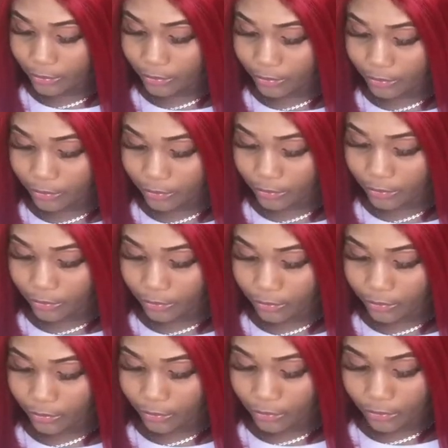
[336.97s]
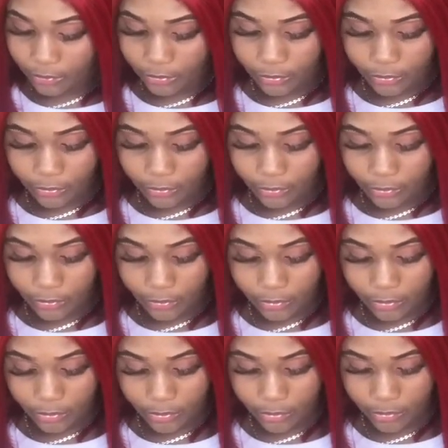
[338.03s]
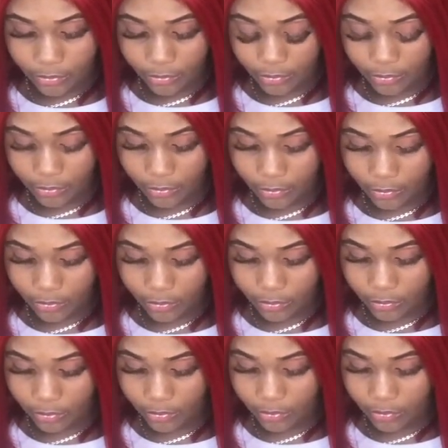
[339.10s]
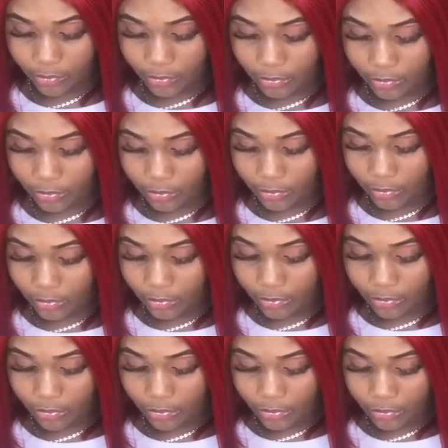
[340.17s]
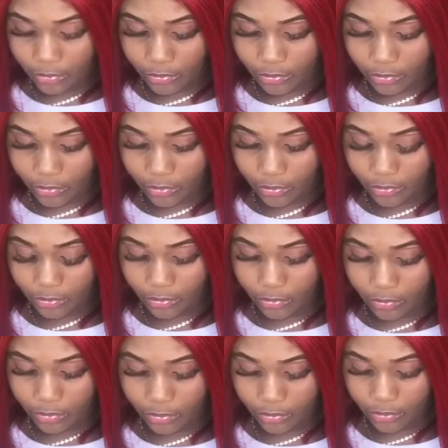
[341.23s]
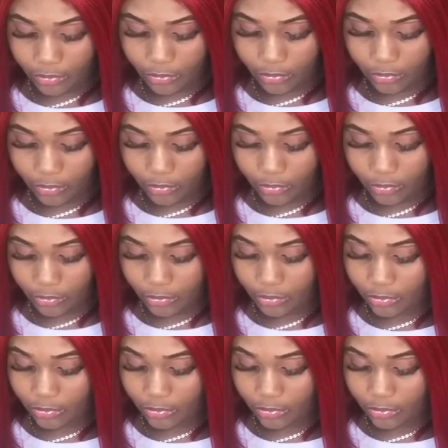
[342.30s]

Nothing is said.